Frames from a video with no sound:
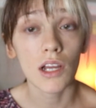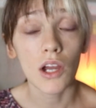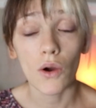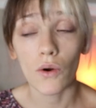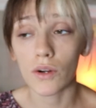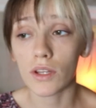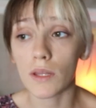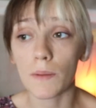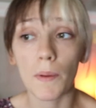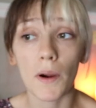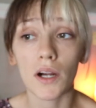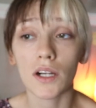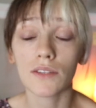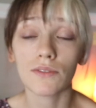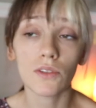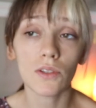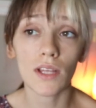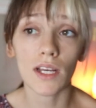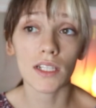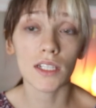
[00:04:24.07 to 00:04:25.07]
Or the part
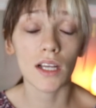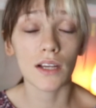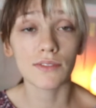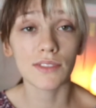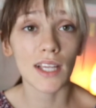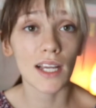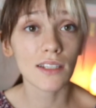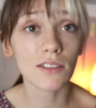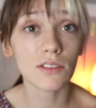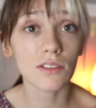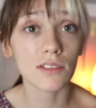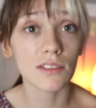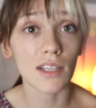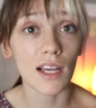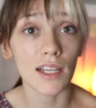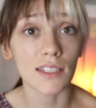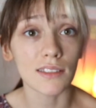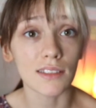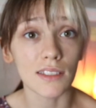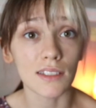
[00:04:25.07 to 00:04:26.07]
of you that loves
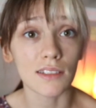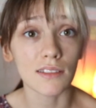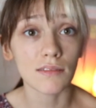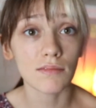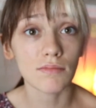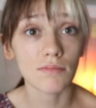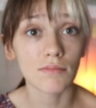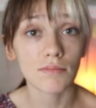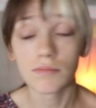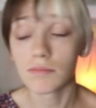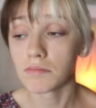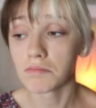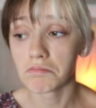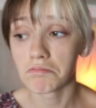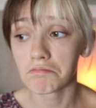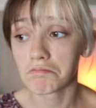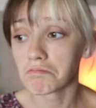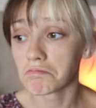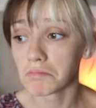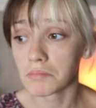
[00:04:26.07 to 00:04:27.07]
exercising
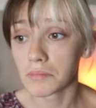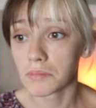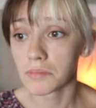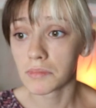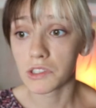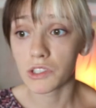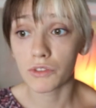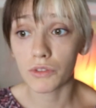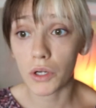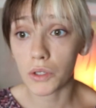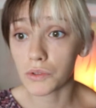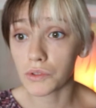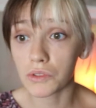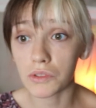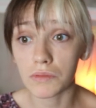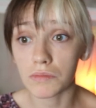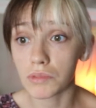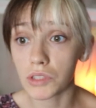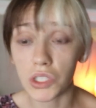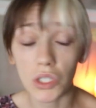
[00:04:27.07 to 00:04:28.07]

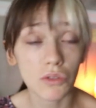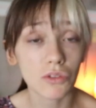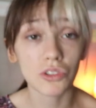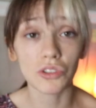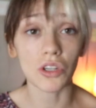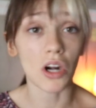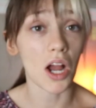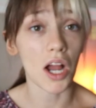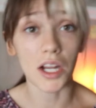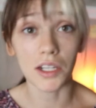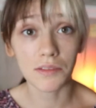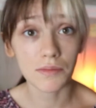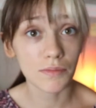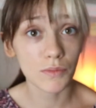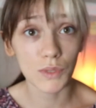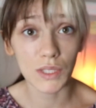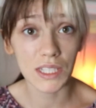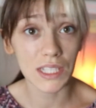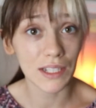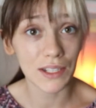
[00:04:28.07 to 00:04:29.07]
grows so strong
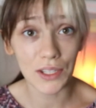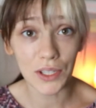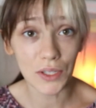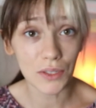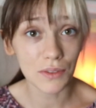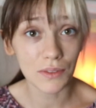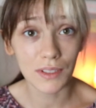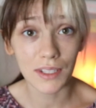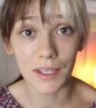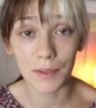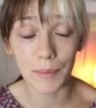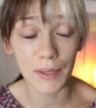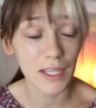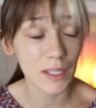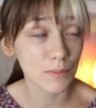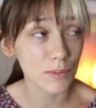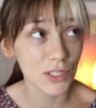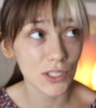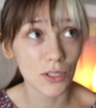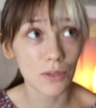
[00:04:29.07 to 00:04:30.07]
within you, it
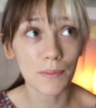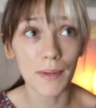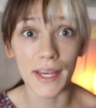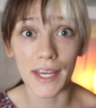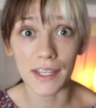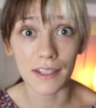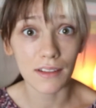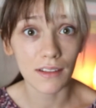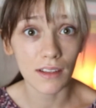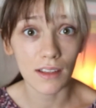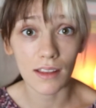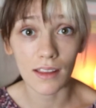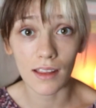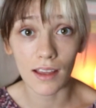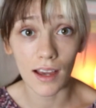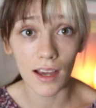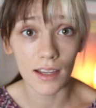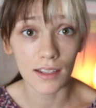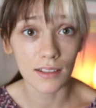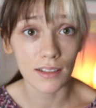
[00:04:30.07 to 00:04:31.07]
becomes so big
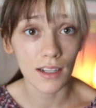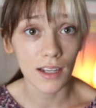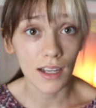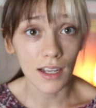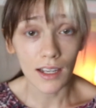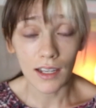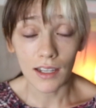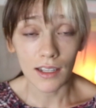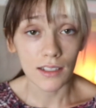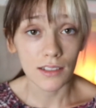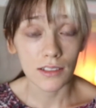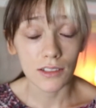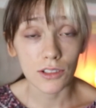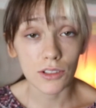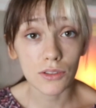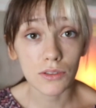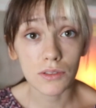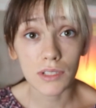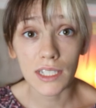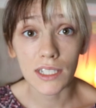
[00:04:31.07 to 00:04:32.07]
that
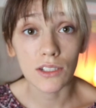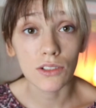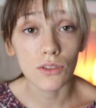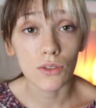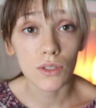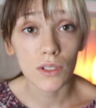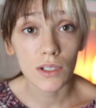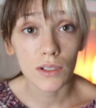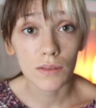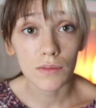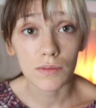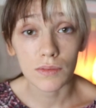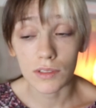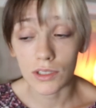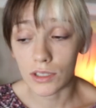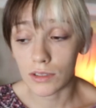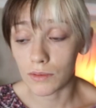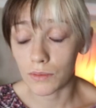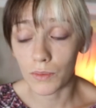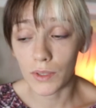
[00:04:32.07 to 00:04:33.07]
you ignore
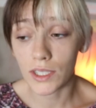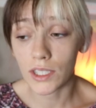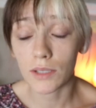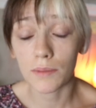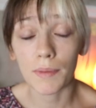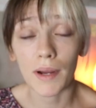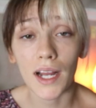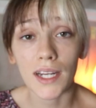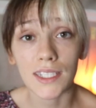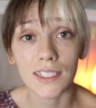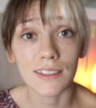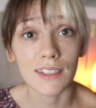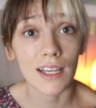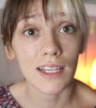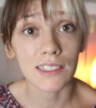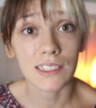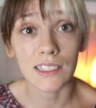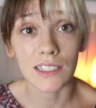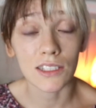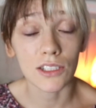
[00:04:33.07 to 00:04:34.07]
when your body's
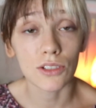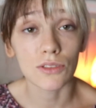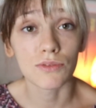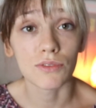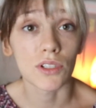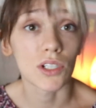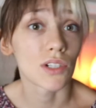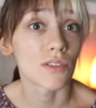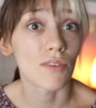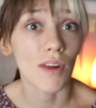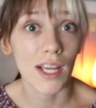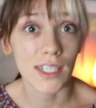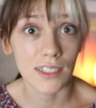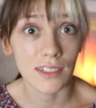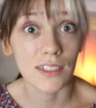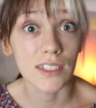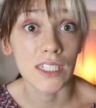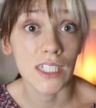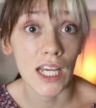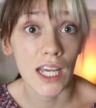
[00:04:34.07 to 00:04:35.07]
asking you for a
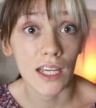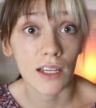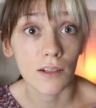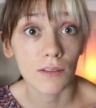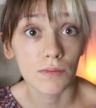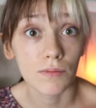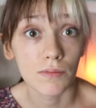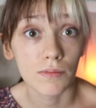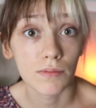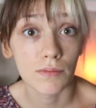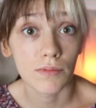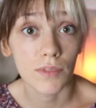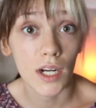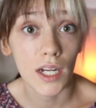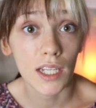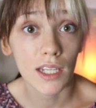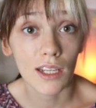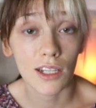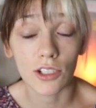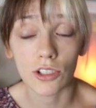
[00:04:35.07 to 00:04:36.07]
rest day,
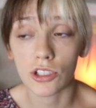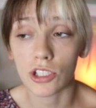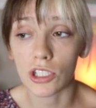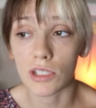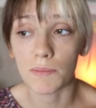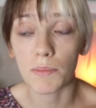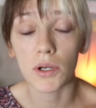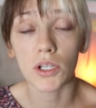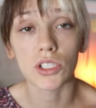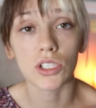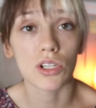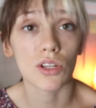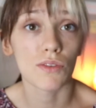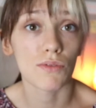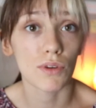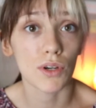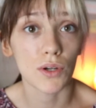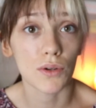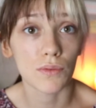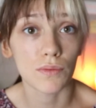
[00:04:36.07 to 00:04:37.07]
right? And you just push
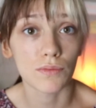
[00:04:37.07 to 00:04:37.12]
through.